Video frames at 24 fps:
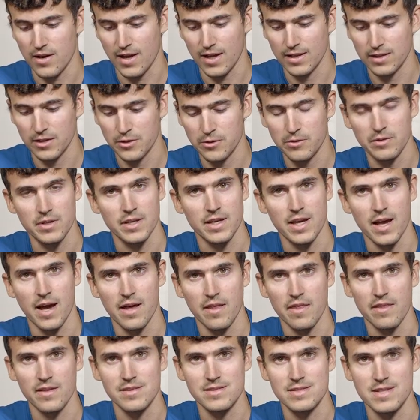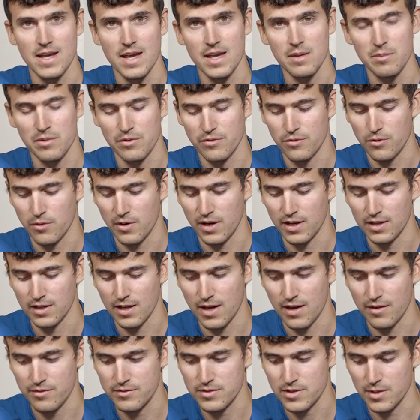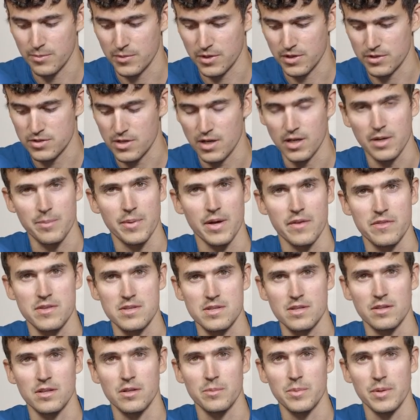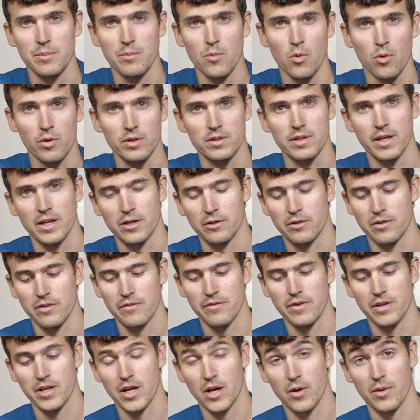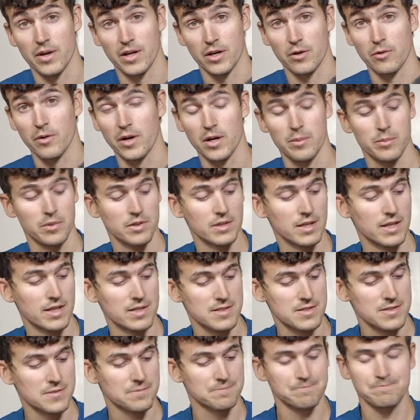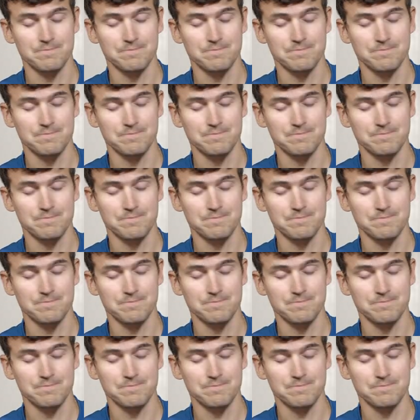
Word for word: I literally got it the day before I left. I'm going to talk about this a little bit more later in the video. Incredible lens.